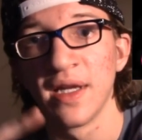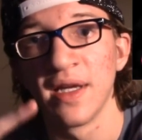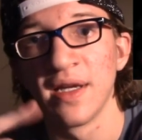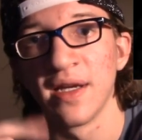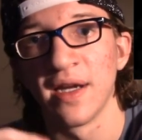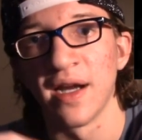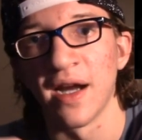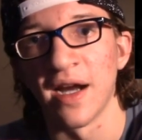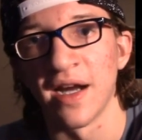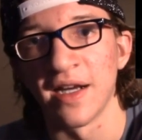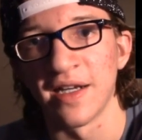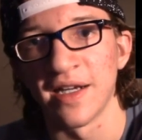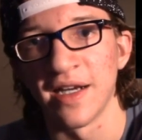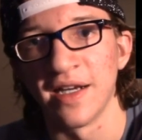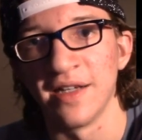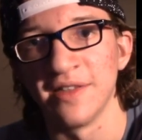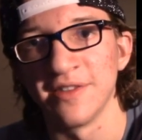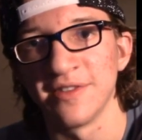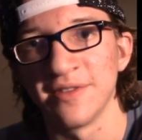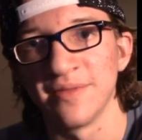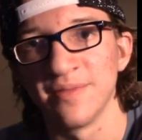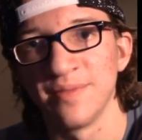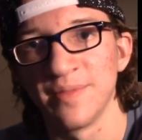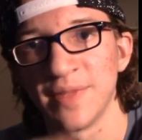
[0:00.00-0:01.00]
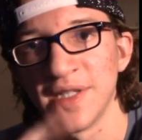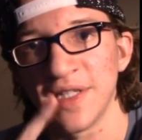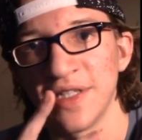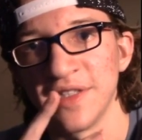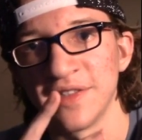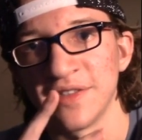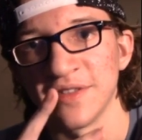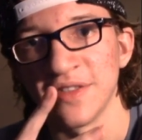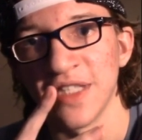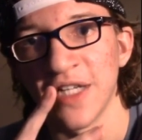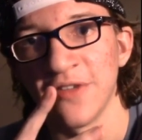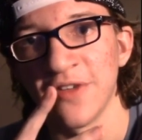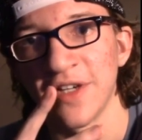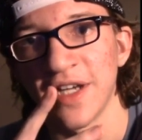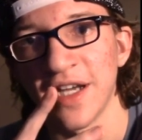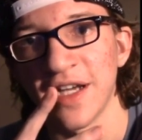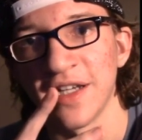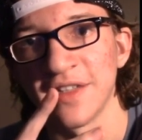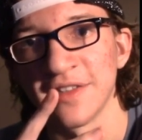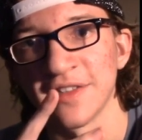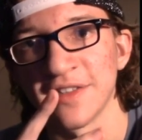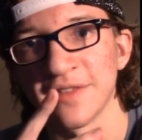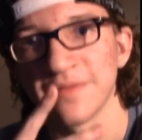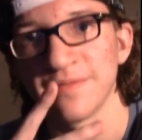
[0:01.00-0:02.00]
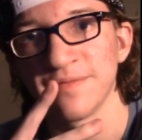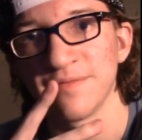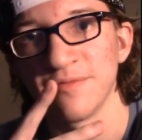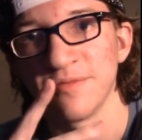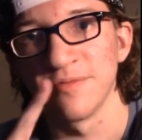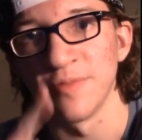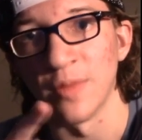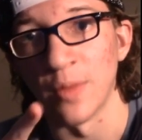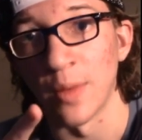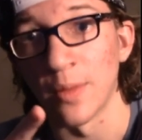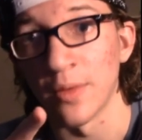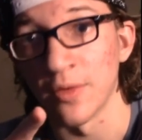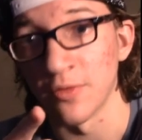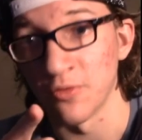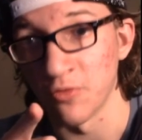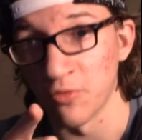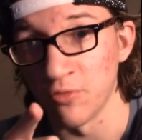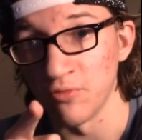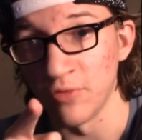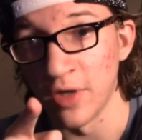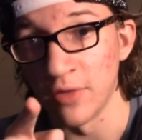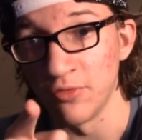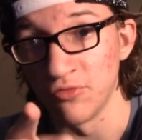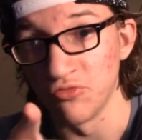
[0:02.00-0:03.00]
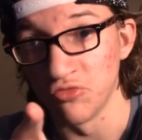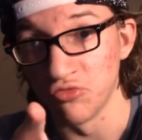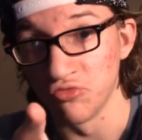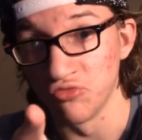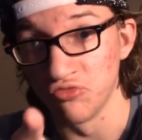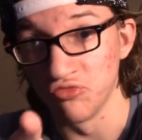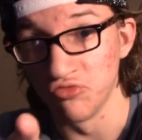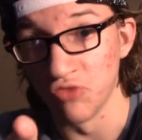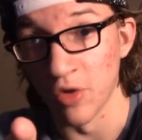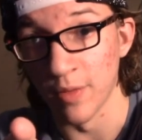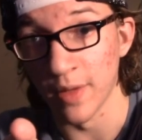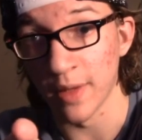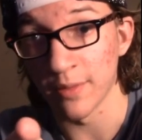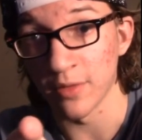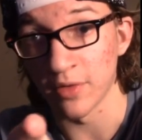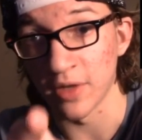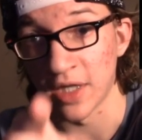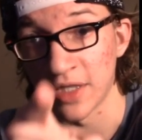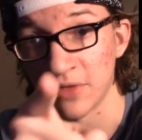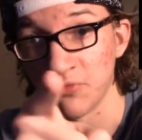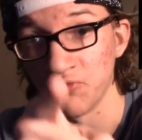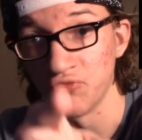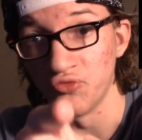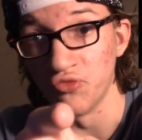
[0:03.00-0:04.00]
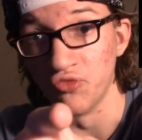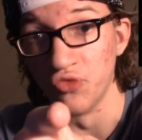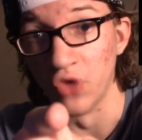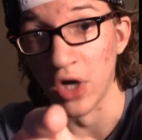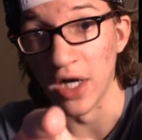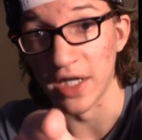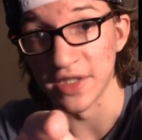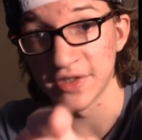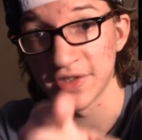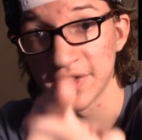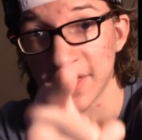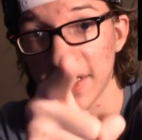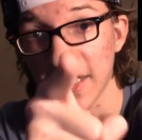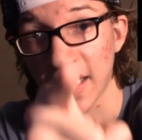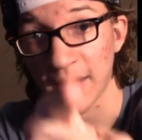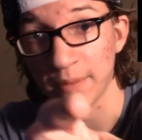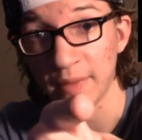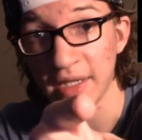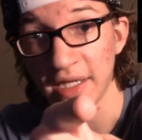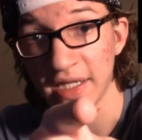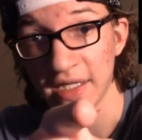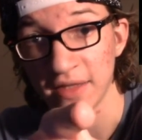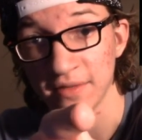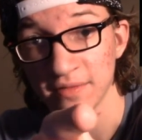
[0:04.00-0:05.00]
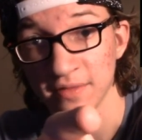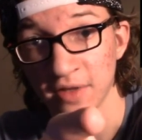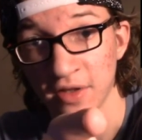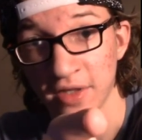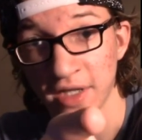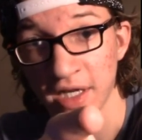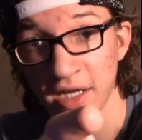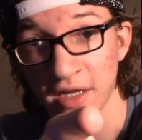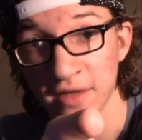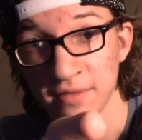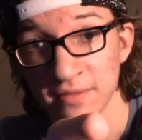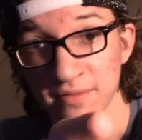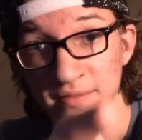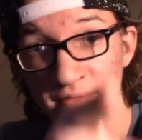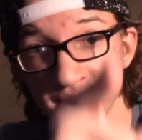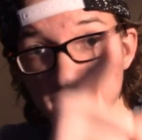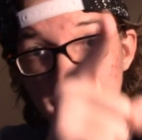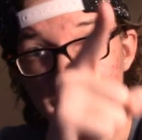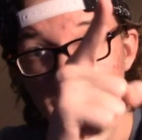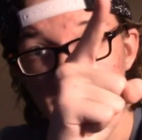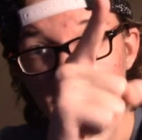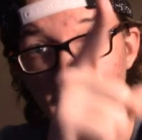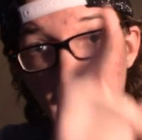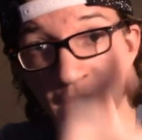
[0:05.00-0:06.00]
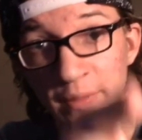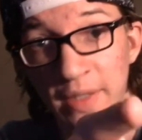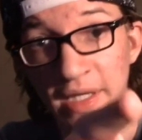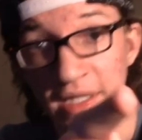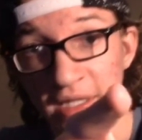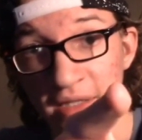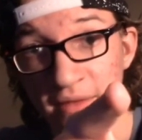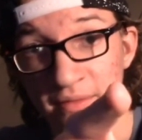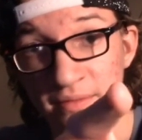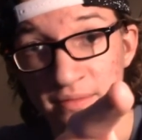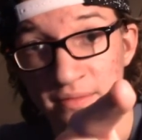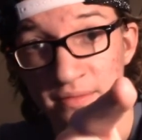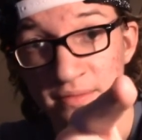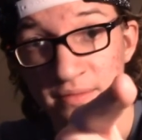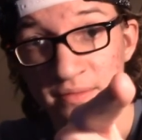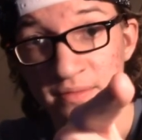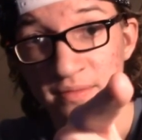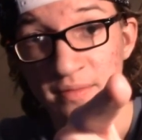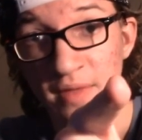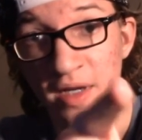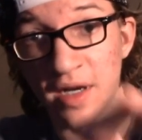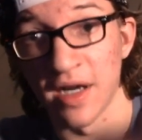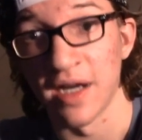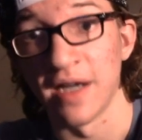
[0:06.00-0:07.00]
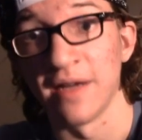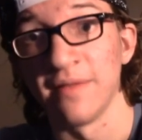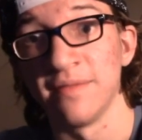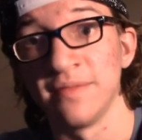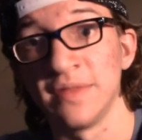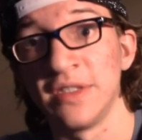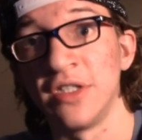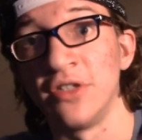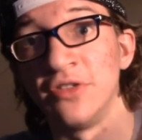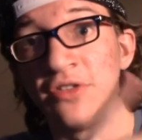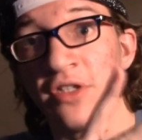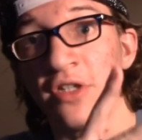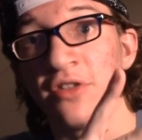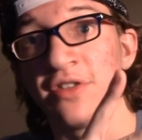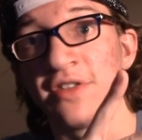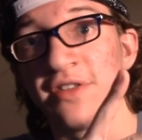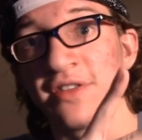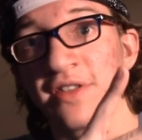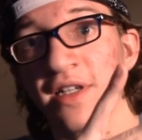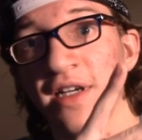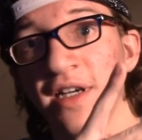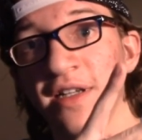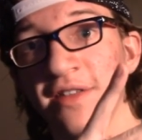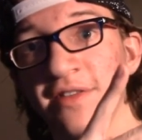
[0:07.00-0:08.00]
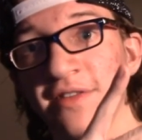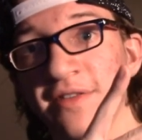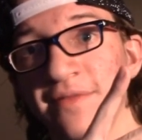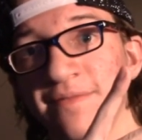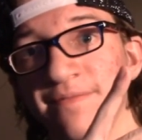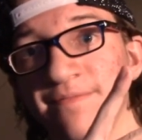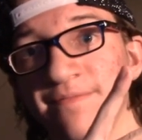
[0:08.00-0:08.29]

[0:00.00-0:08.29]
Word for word: Alright, guys. Peace. Love you guys. Remember, remember I, what I said. I mean it. Okay? I mean it. Alright. Deuces, guys.